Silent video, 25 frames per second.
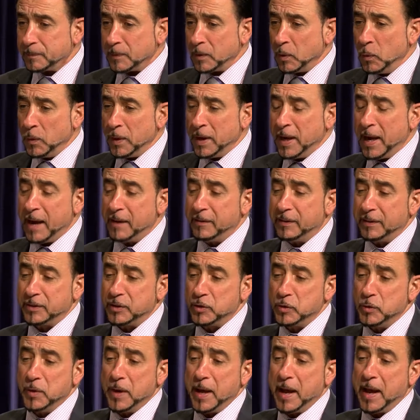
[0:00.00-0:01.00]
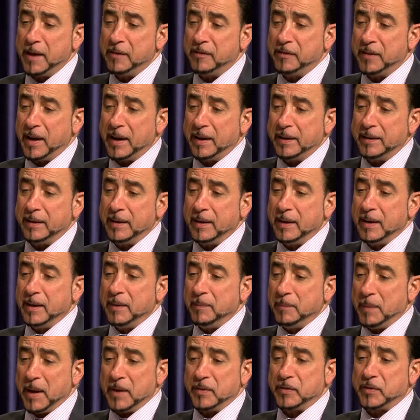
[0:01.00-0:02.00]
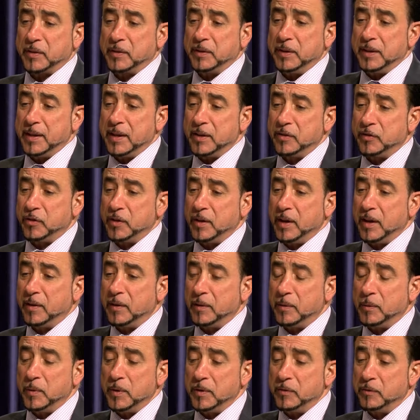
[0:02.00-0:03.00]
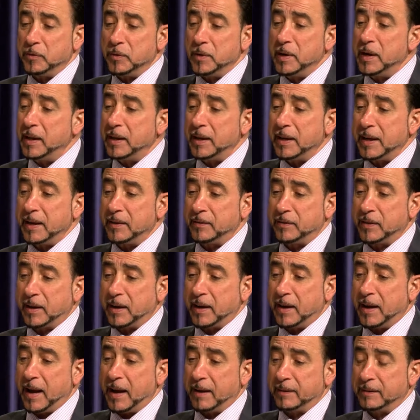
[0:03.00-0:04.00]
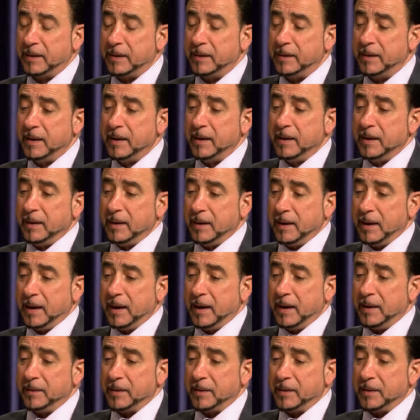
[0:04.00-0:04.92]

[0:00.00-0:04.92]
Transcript: we have a two day event basically this year, and we've really interconnected uh,